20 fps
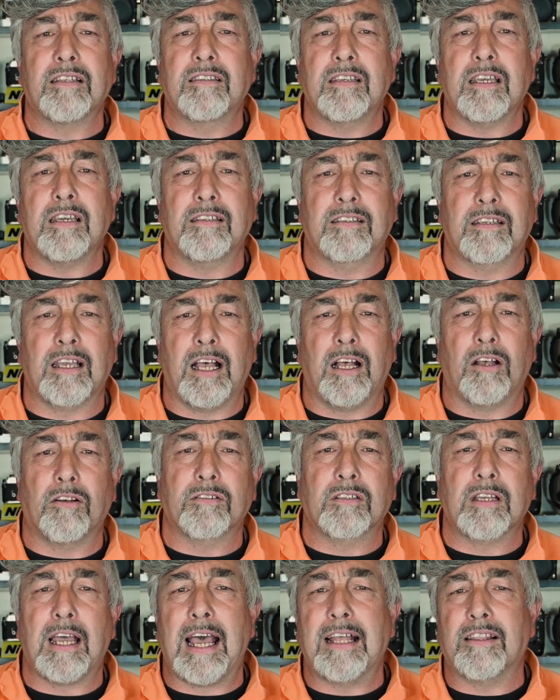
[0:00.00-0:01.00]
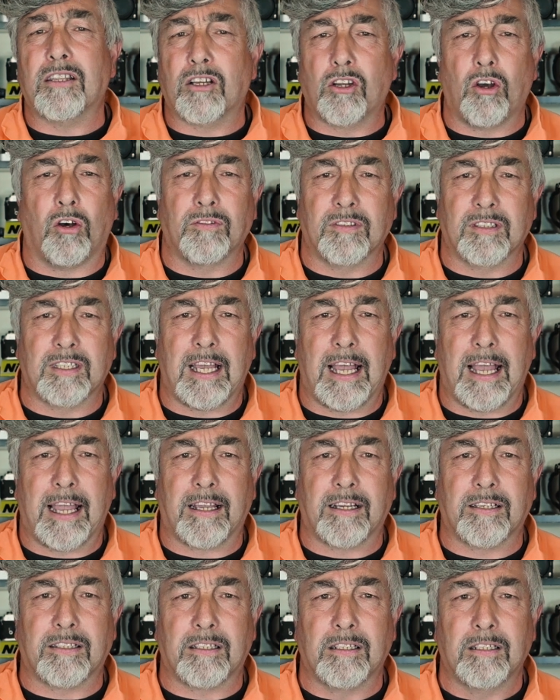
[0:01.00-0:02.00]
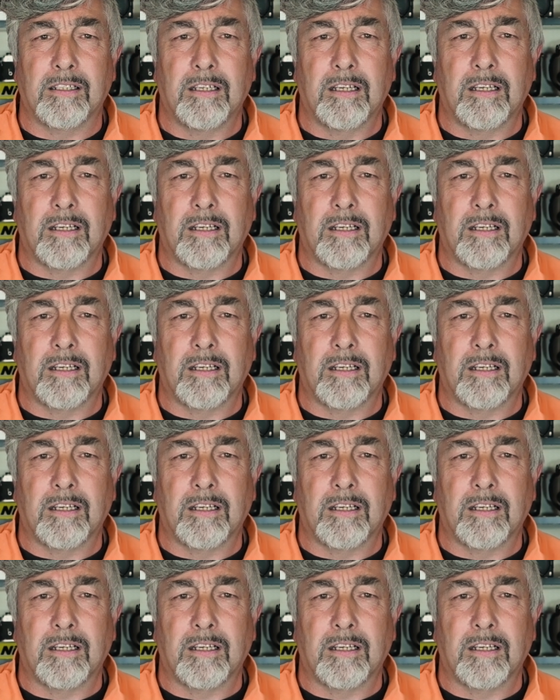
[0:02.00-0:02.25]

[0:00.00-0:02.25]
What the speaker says: details and the contacts,